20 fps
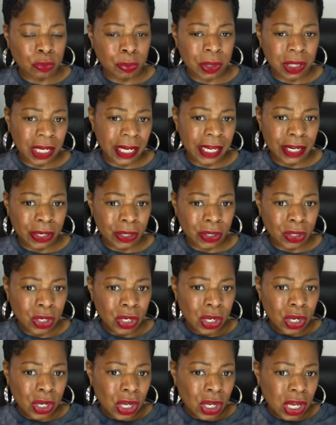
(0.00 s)
player,
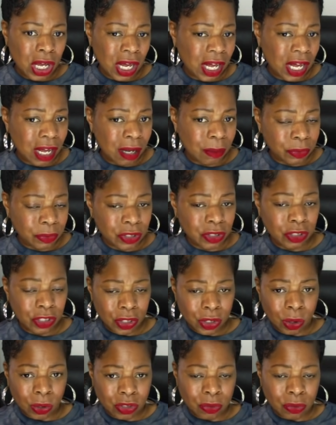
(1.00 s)
um, to, you know,